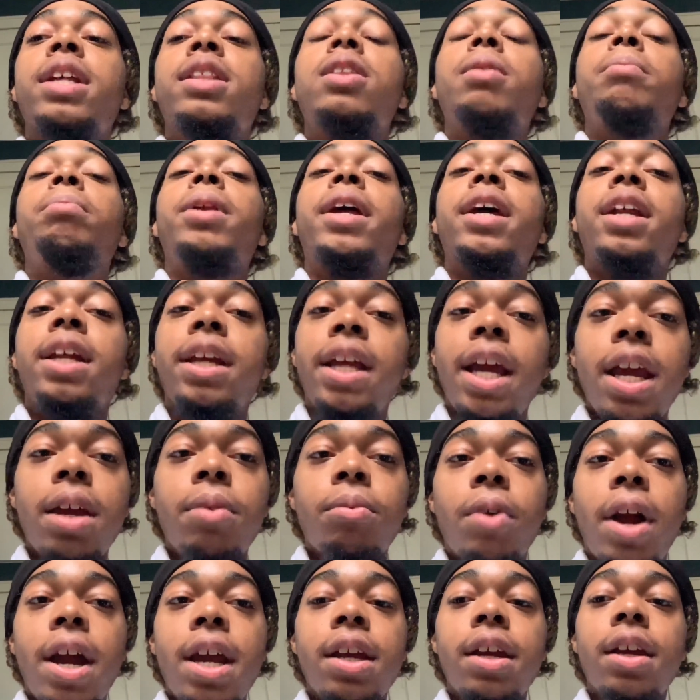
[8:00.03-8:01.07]
get to play the
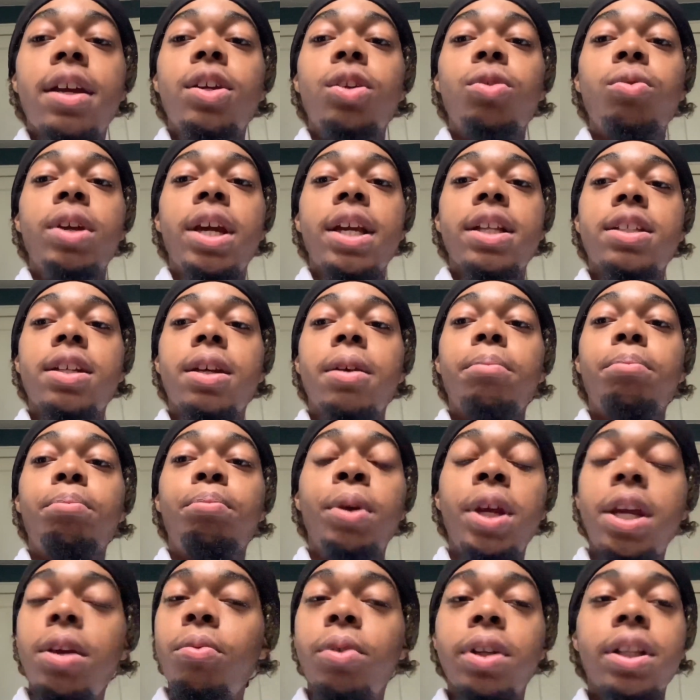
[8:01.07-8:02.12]
game, right? You get to
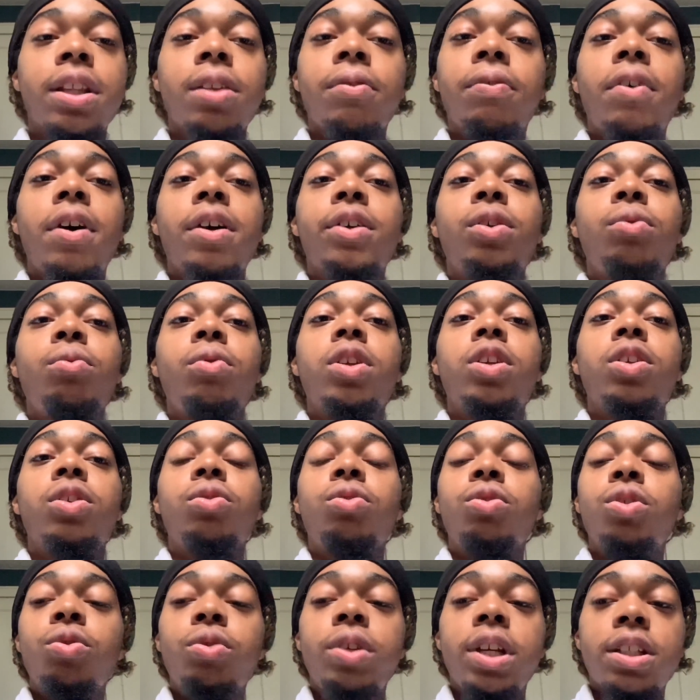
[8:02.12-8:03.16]
be what the fuck you want to
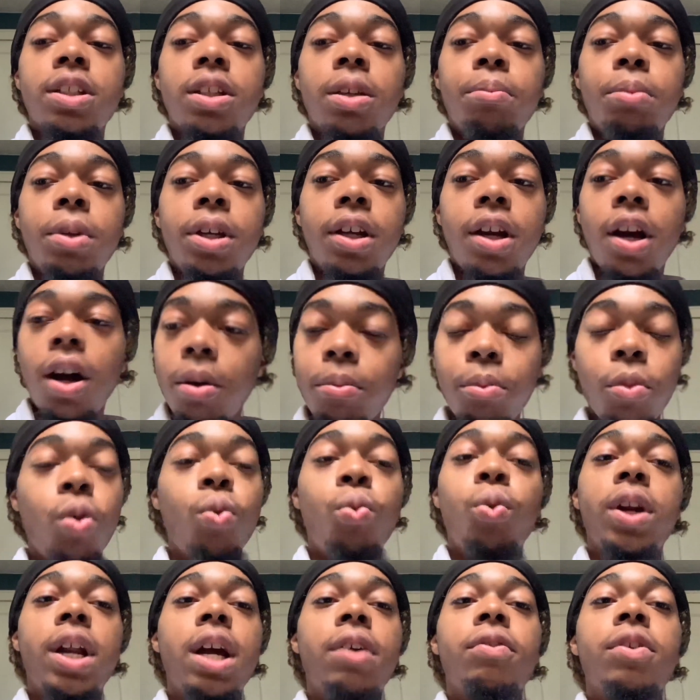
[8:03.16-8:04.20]
do. You get to become
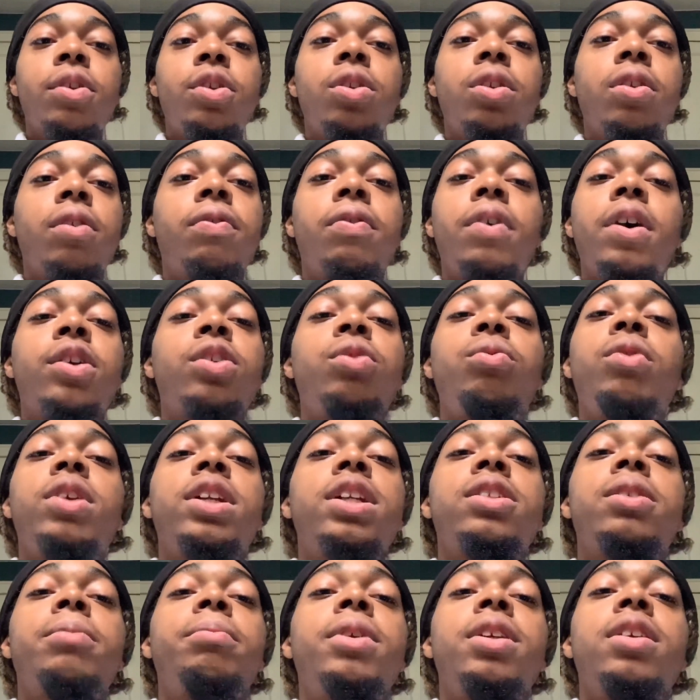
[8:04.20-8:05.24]
whatever you, the fuck you
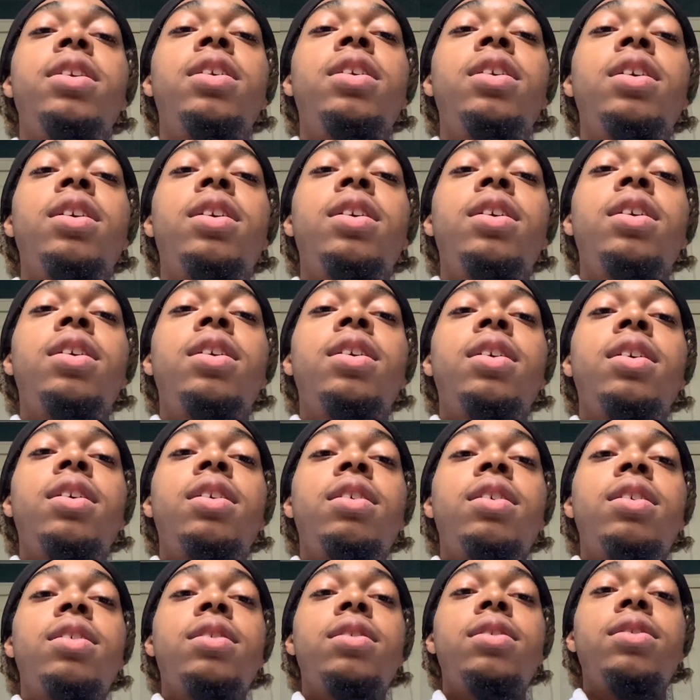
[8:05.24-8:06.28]
want it to be.
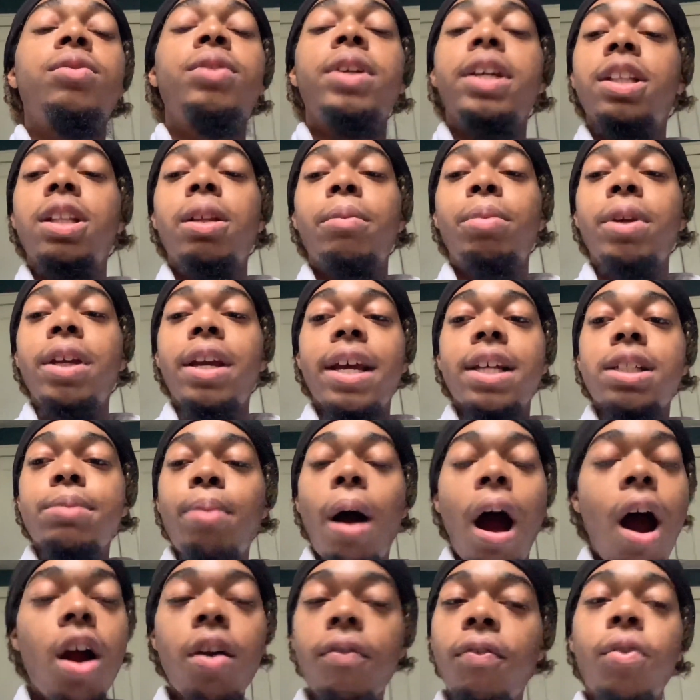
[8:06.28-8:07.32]
You get to be as
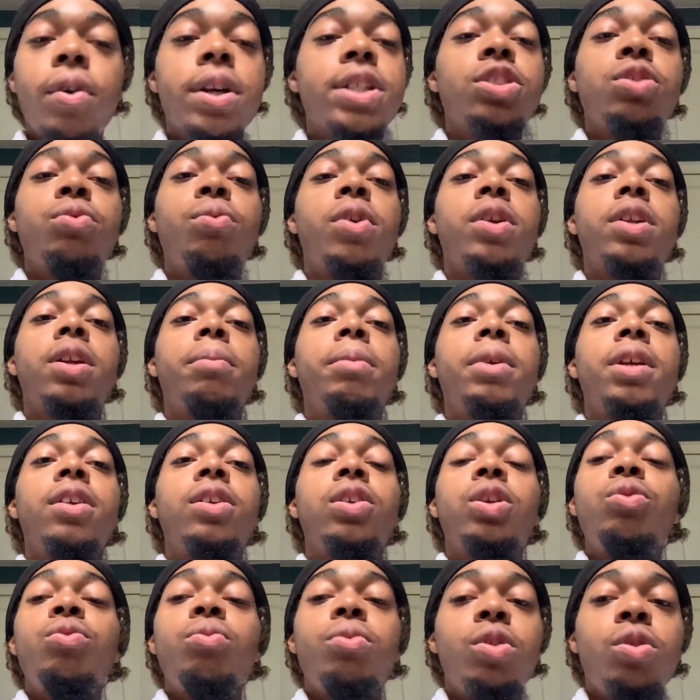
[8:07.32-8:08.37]
powerful as you want to be.
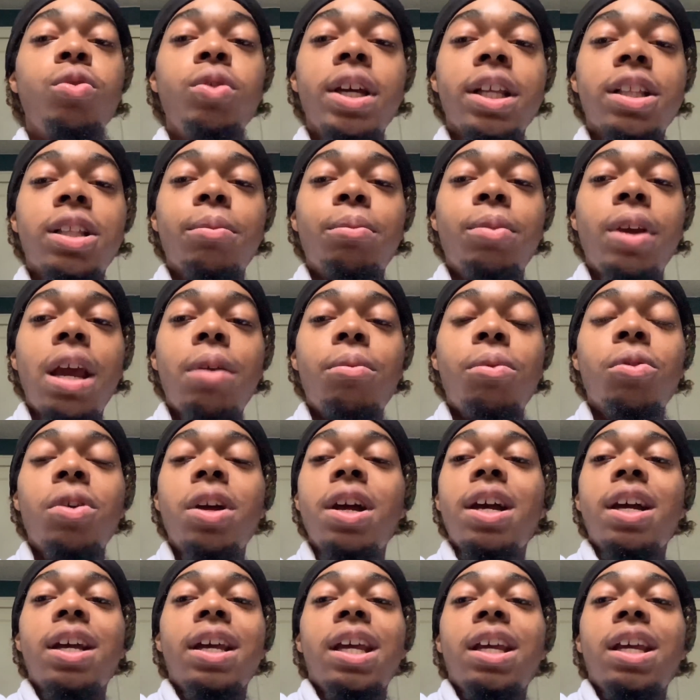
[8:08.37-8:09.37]
You you get to be able.